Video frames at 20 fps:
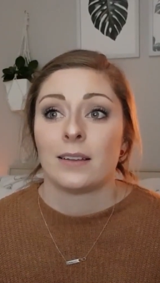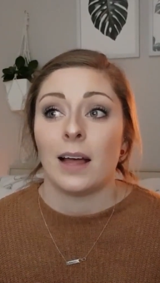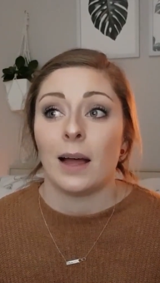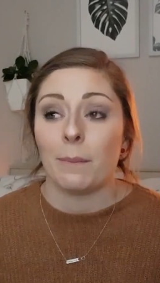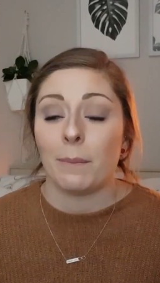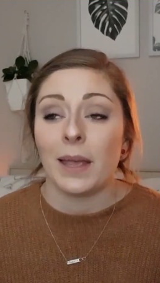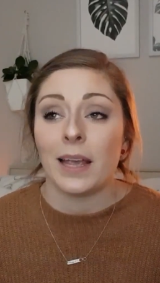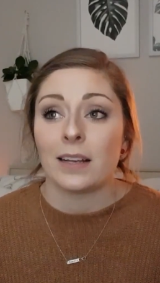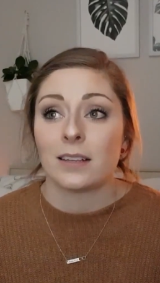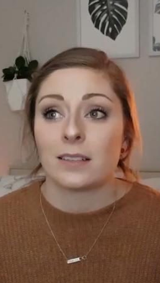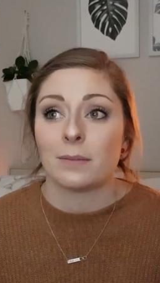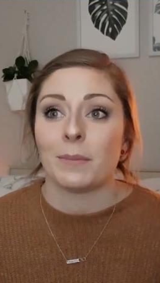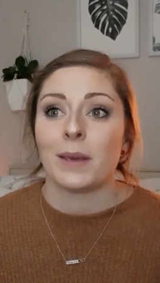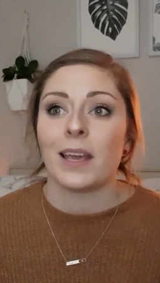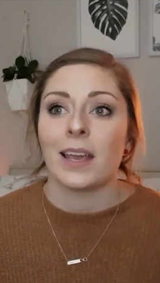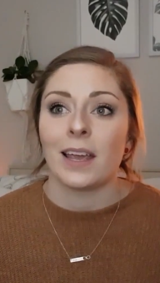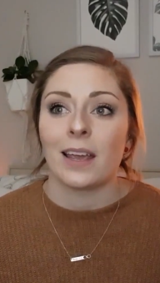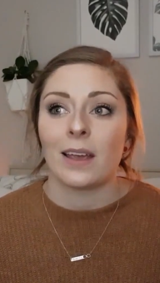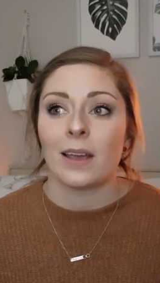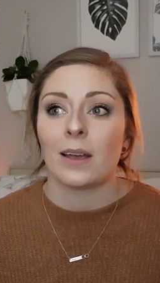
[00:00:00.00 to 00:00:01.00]
makes
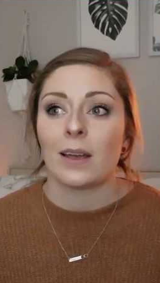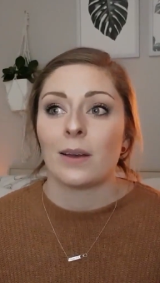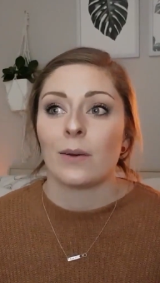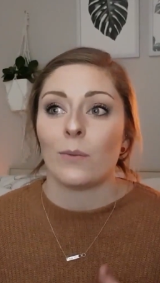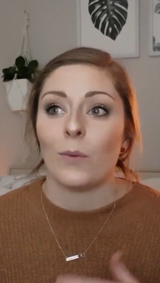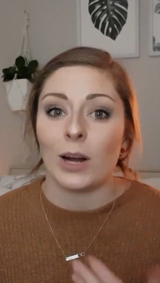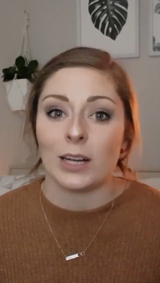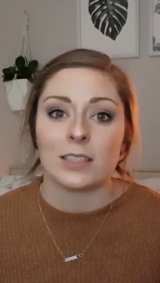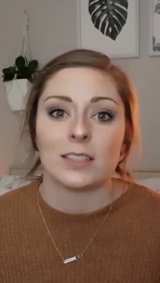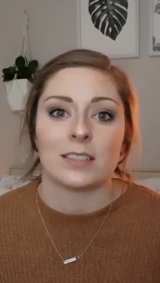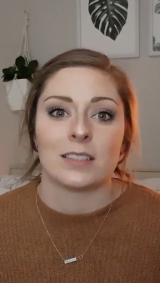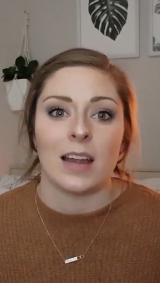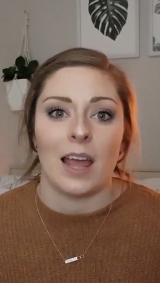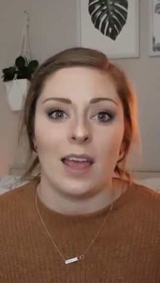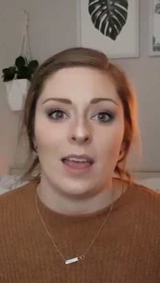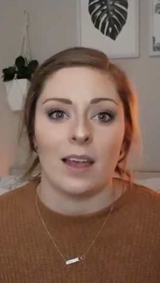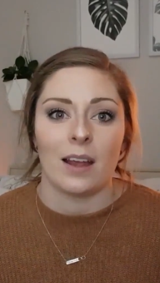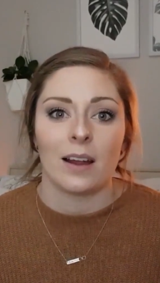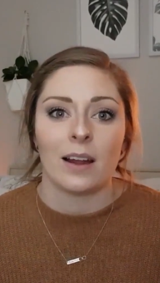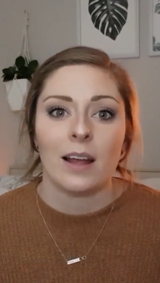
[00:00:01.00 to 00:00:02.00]
me want to stay
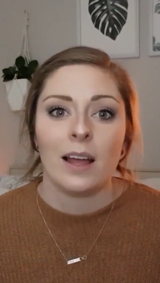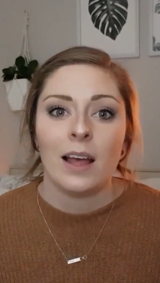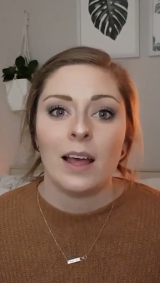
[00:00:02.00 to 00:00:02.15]
here.